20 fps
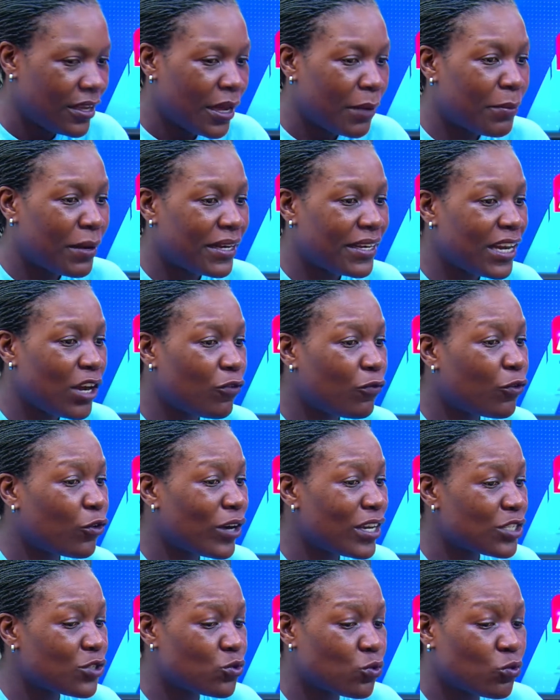But now for
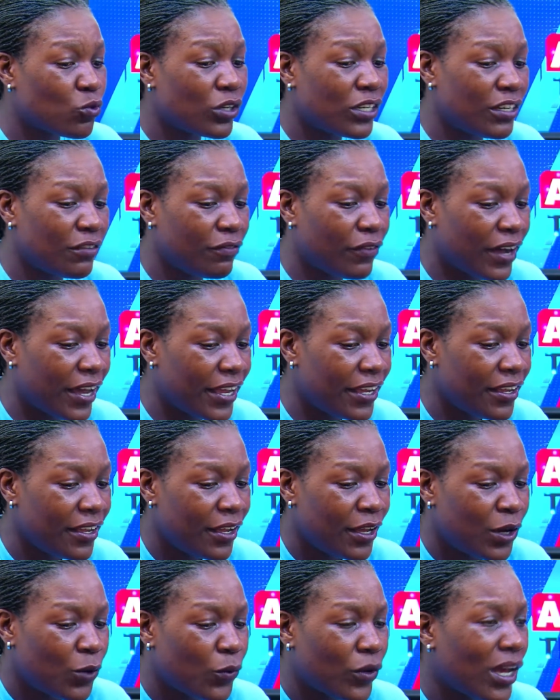us to qualify,
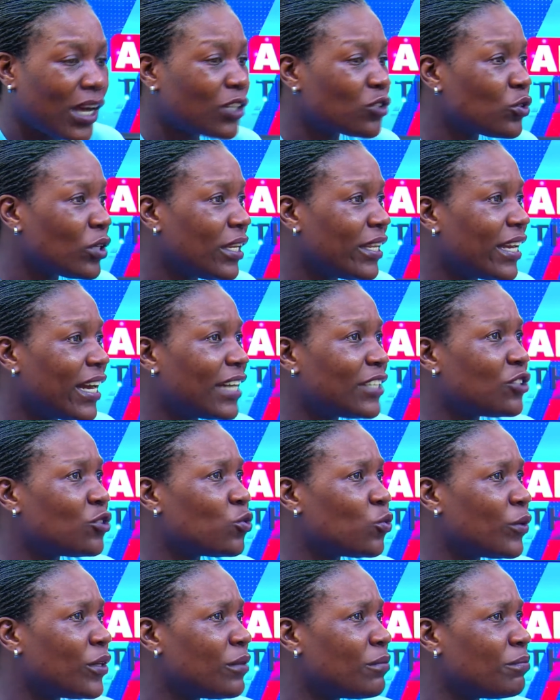we actually had to
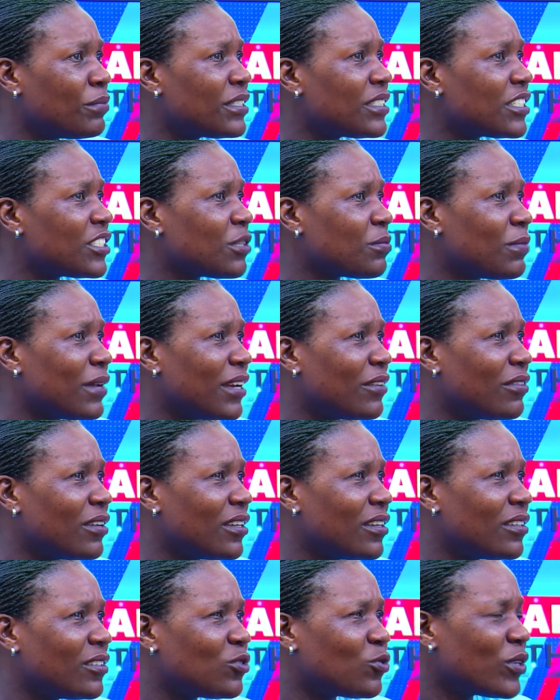beat Egypt by
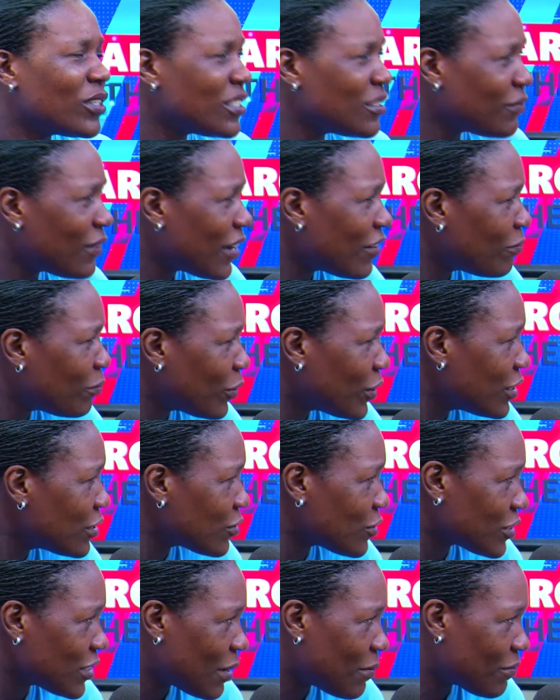25 points
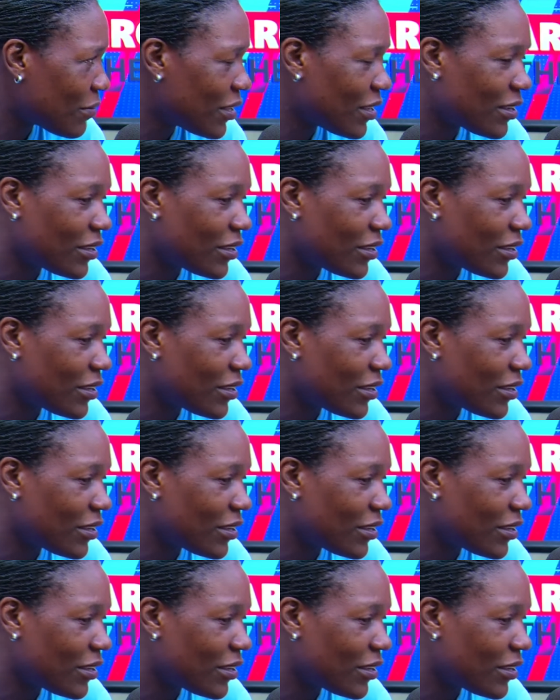or something.